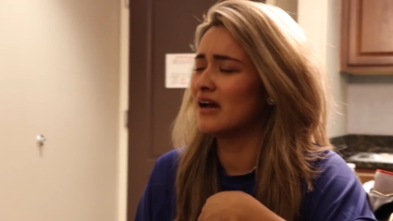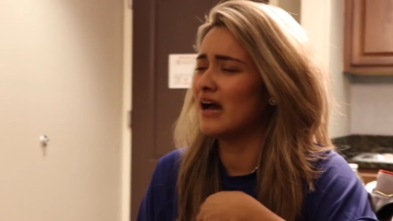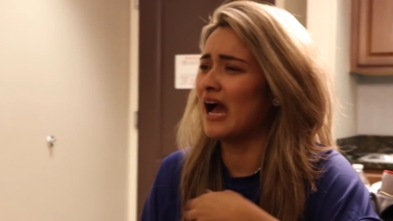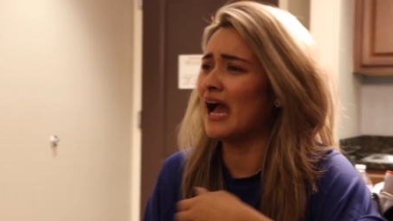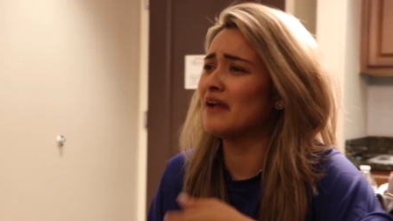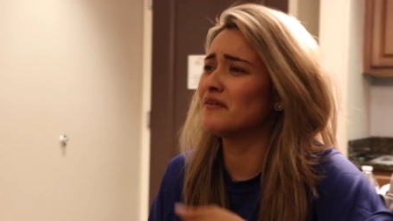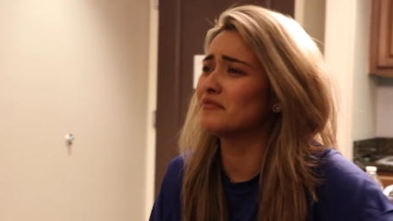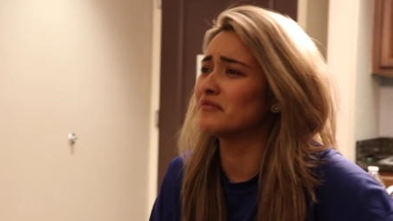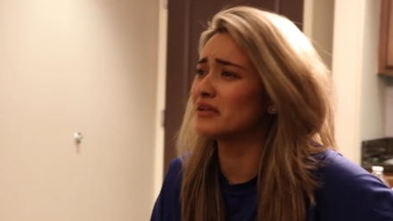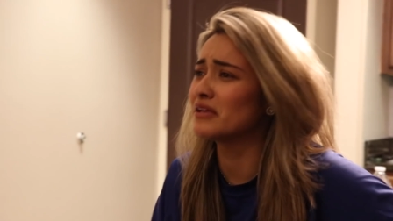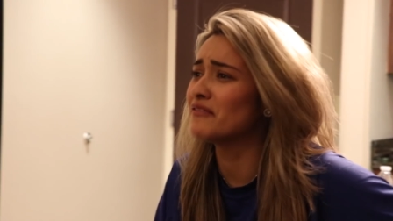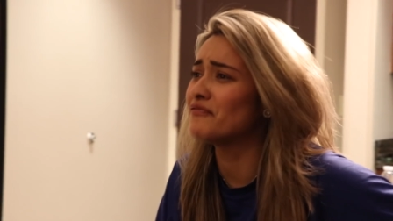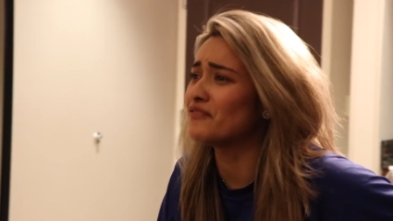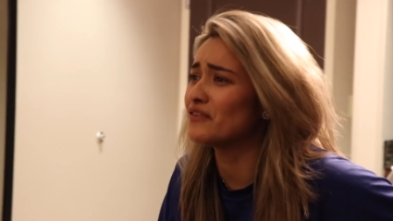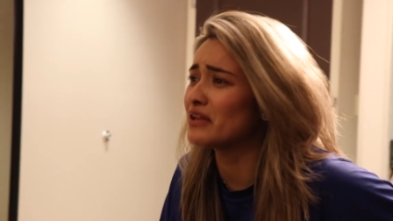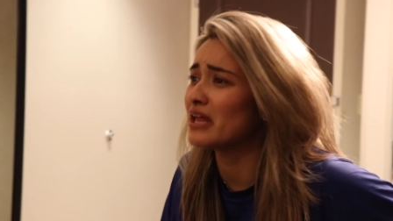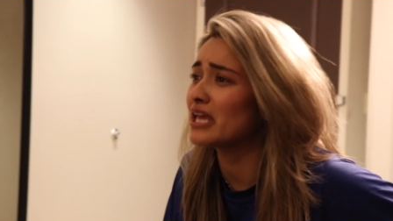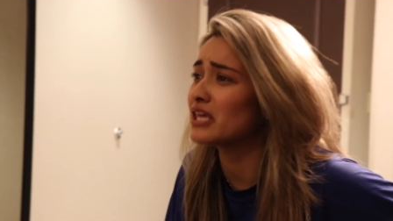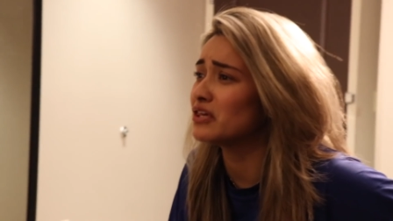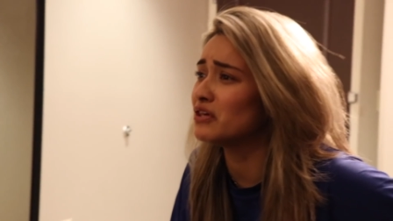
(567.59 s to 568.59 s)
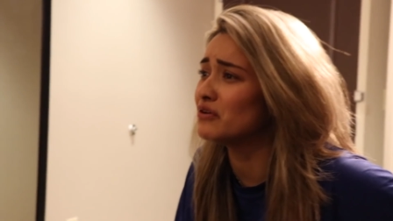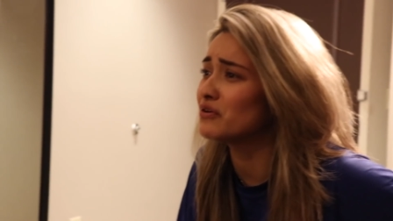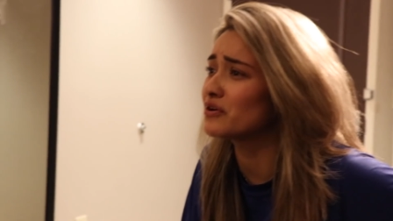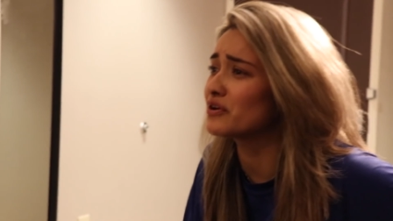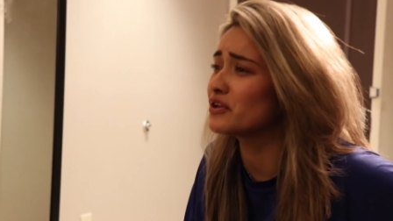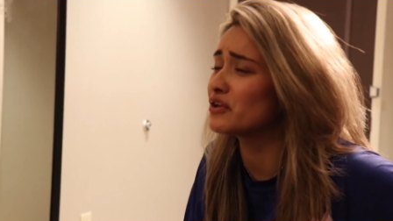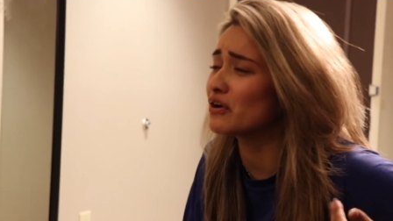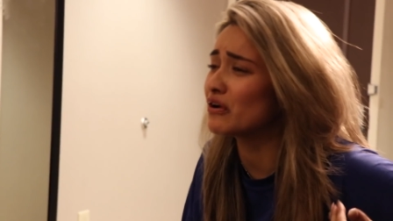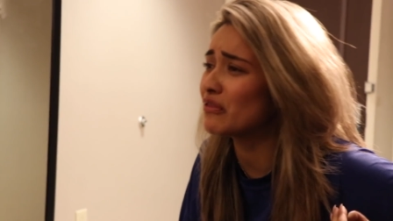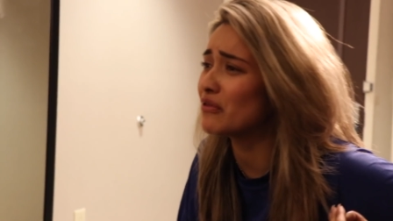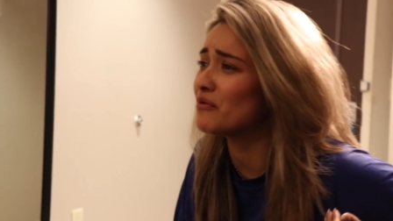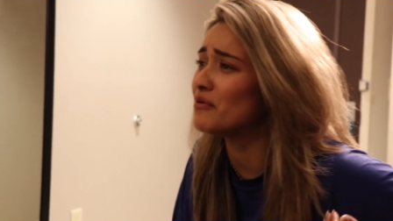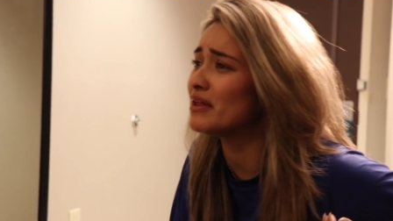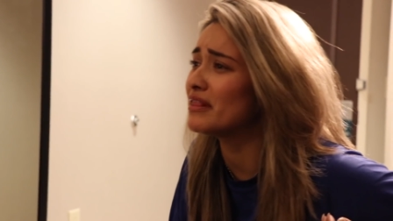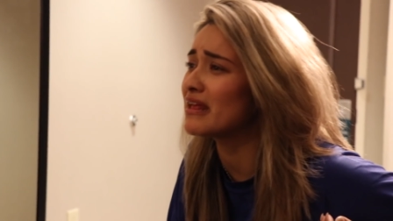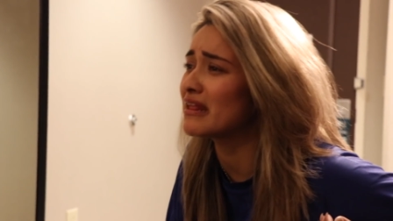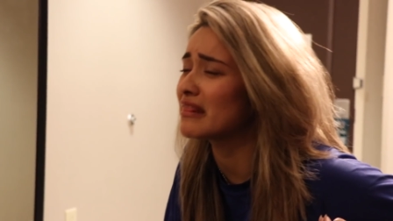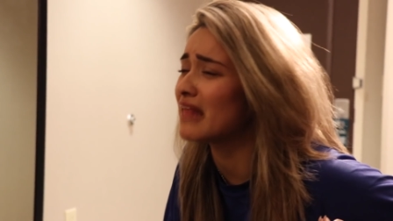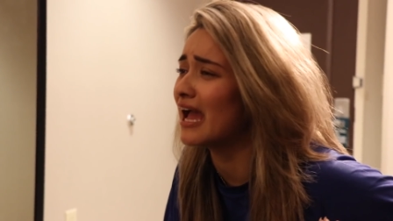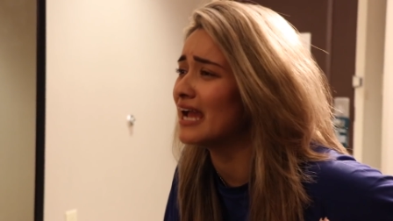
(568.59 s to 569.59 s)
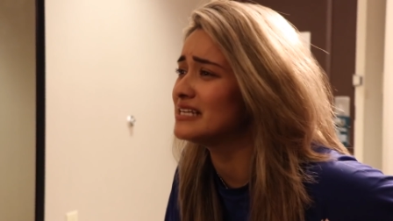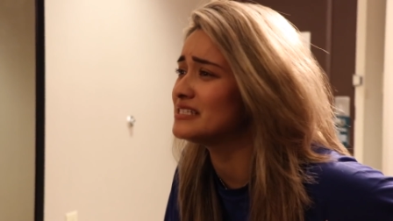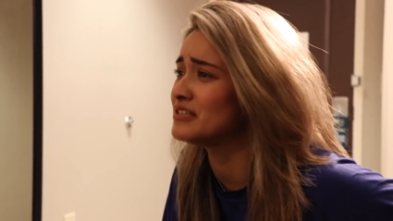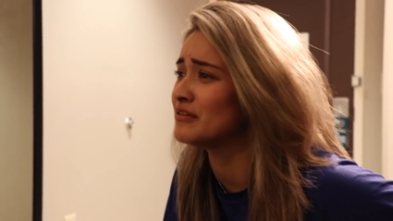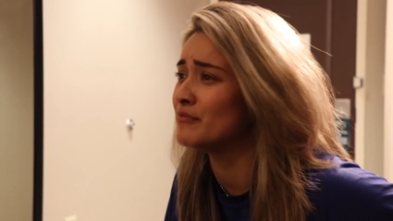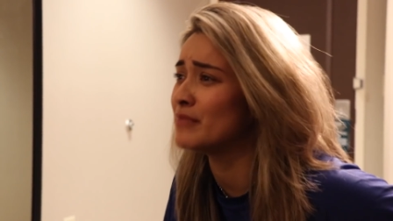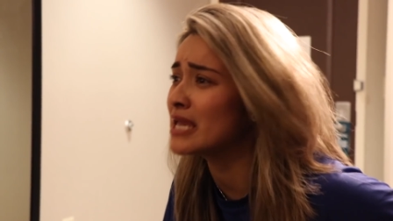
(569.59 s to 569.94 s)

I really feel like you, you're the one that lied to